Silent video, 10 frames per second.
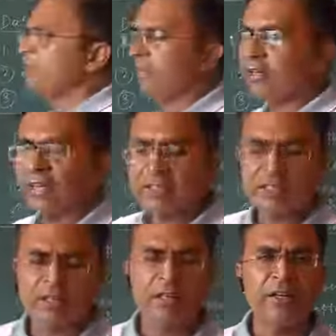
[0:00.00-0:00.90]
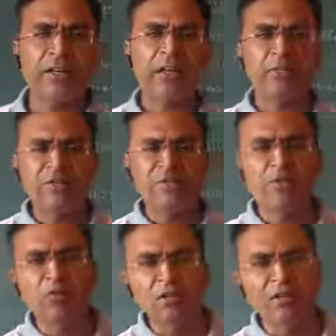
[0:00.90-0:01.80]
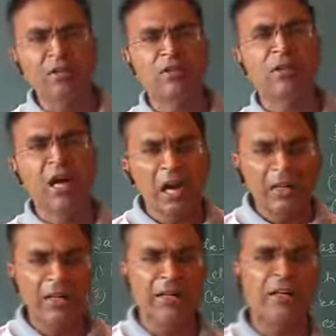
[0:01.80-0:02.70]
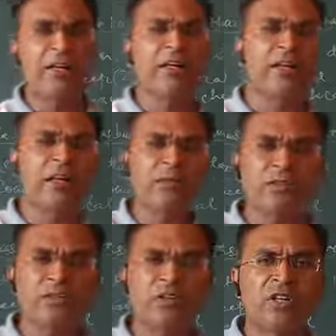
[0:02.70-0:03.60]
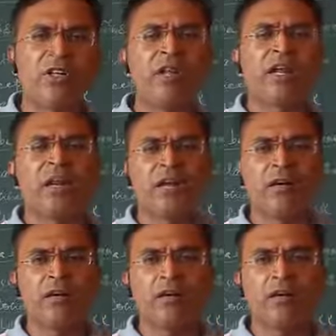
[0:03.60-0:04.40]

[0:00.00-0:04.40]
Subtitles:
relational database model, hierarchical database model, and